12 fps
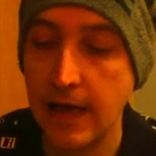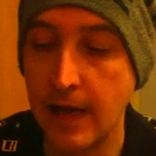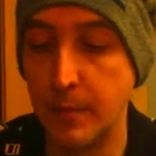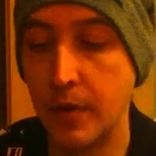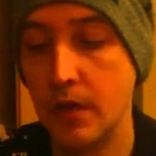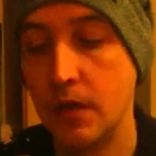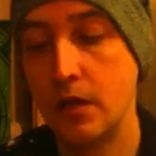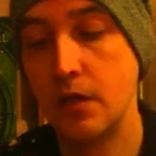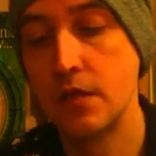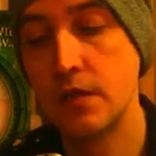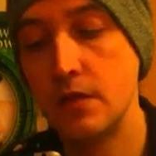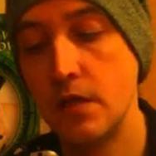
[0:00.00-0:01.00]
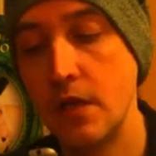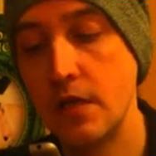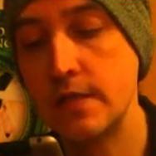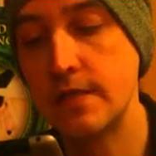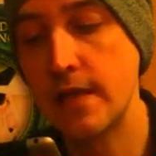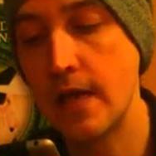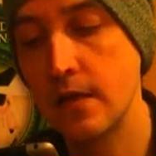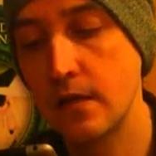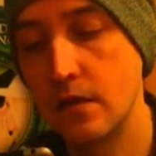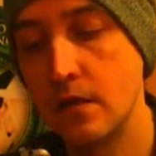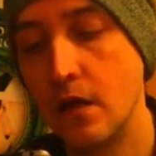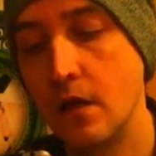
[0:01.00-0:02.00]
Gab,
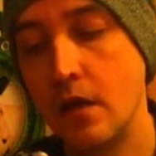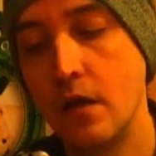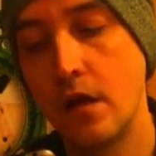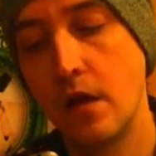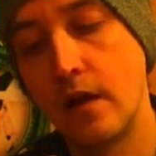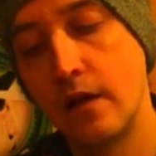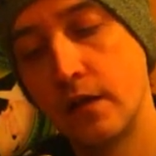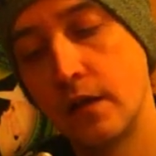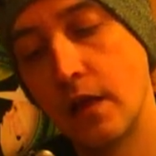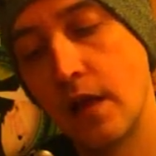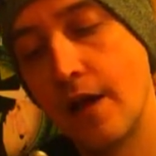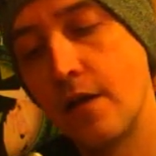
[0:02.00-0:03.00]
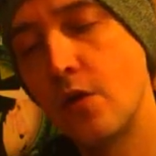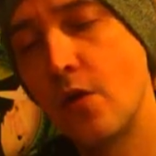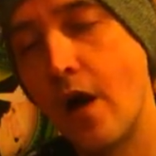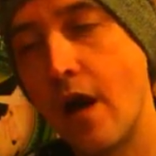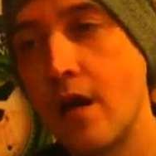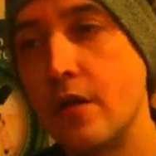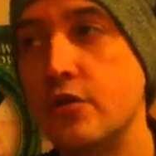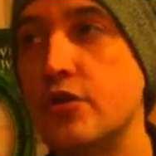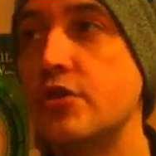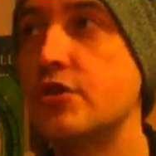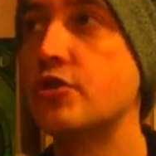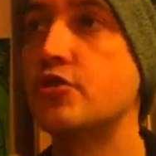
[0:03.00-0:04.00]
Sal, I
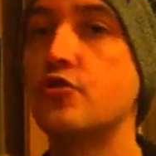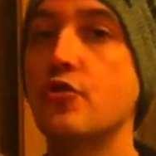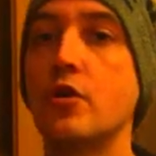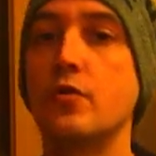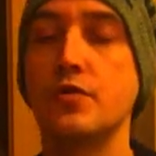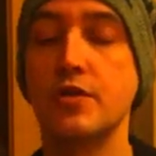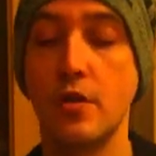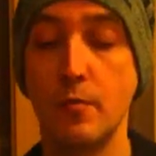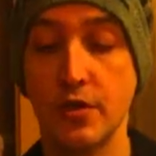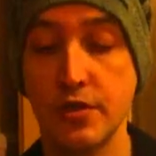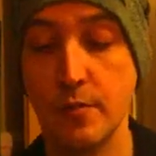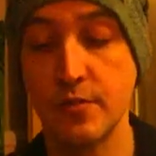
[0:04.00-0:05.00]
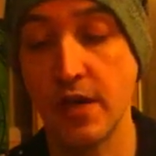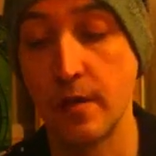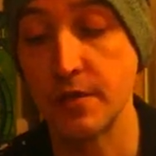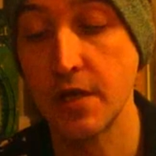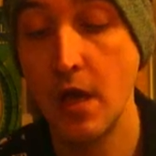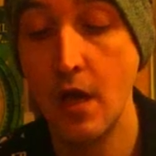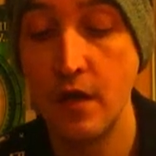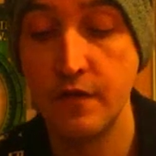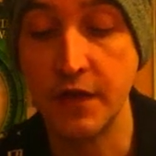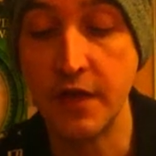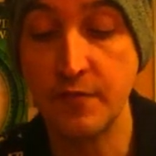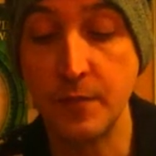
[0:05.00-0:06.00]
struggle so much sometimes.
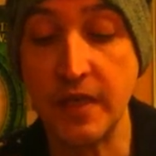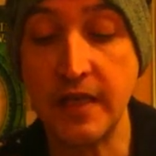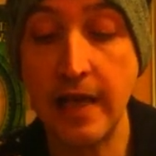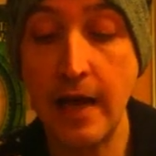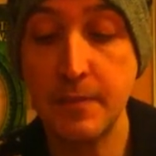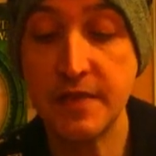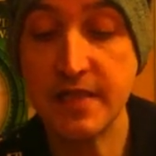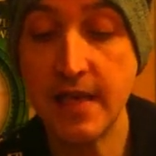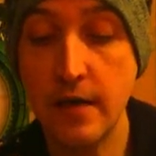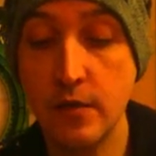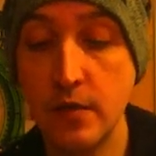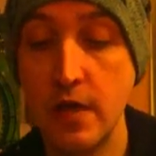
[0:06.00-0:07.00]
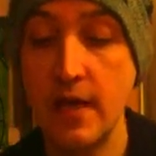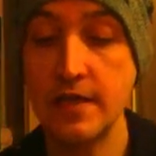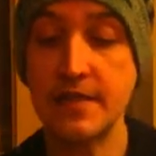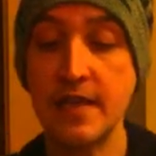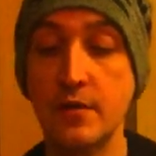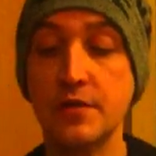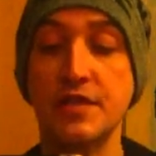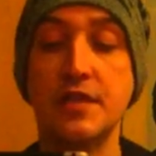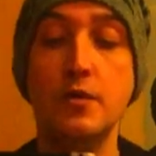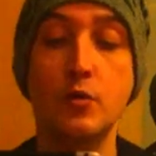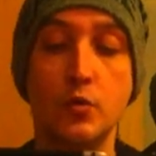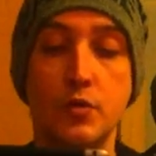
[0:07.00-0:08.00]
Forgive me. Gab, Sal, Sal,
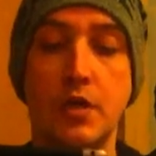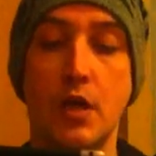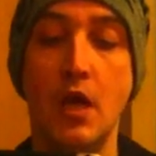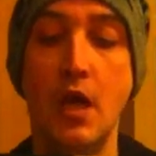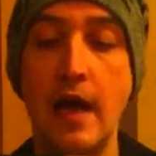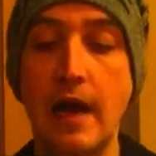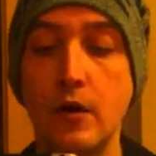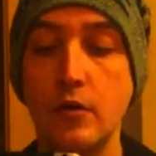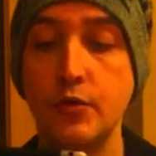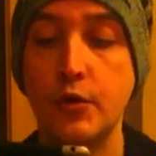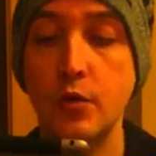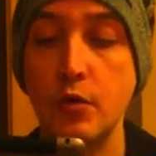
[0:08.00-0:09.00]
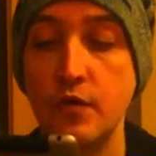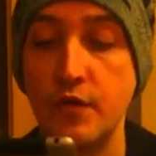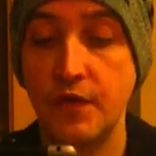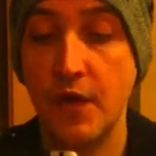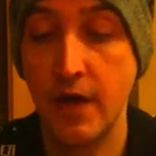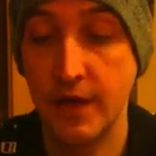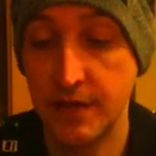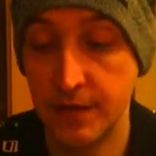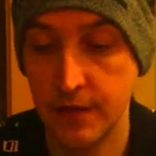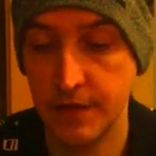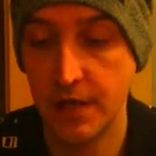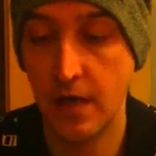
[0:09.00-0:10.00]
Siut. How do you
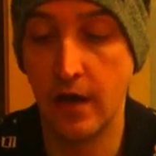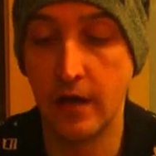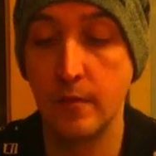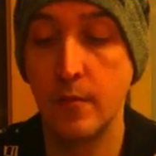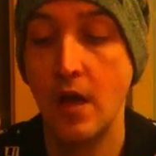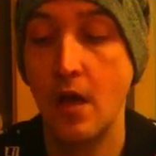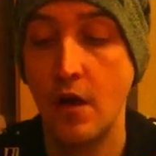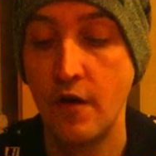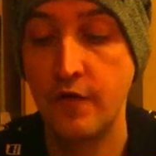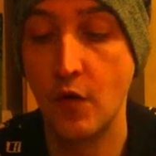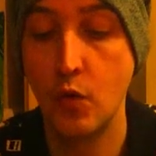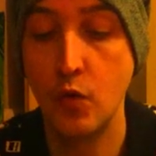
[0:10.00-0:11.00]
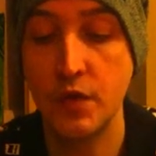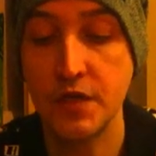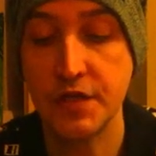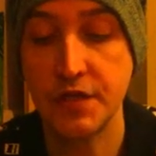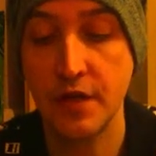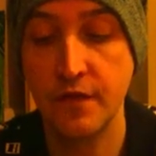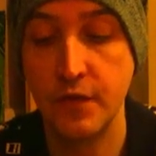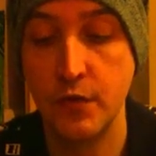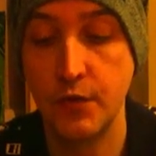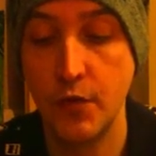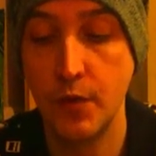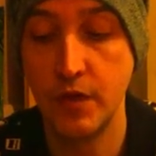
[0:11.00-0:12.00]
find time for all the stuff
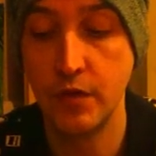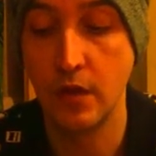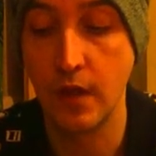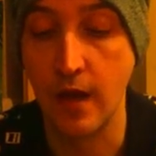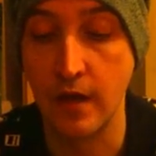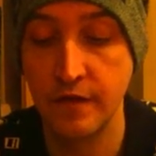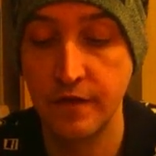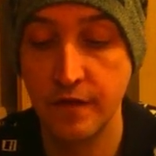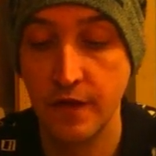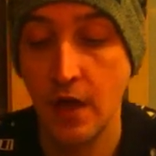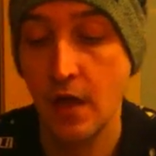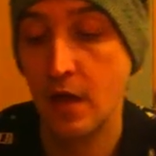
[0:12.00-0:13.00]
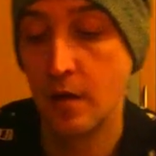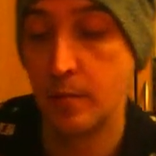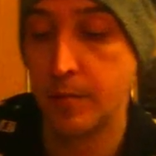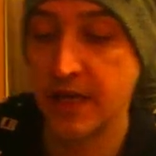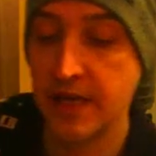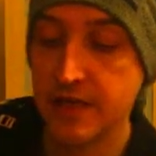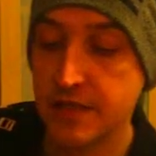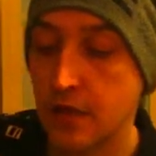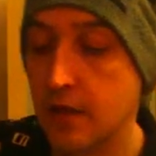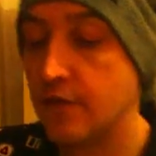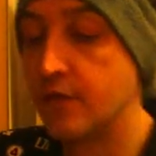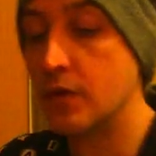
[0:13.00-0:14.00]
you do in your life? P.S.
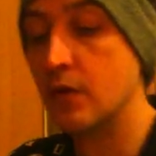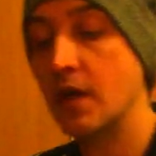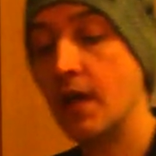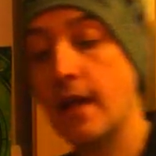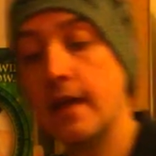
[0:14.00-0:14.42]
I love you.